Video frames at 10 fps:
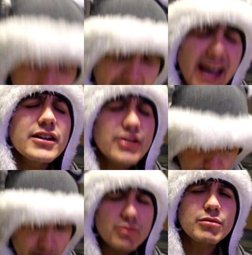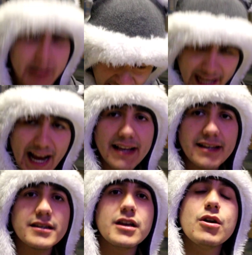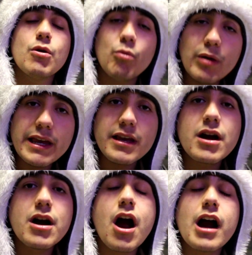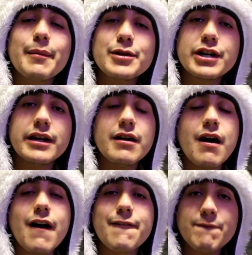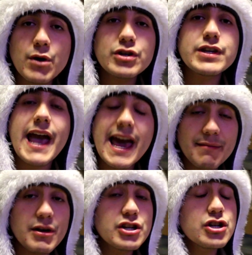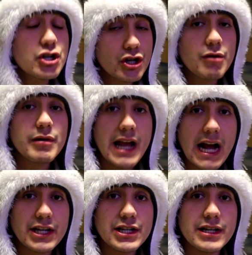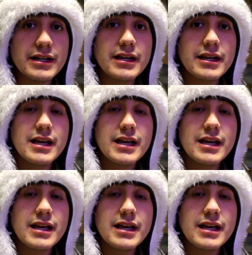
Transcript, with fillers: And today guys, we are going to be checking out our first animation show reaction.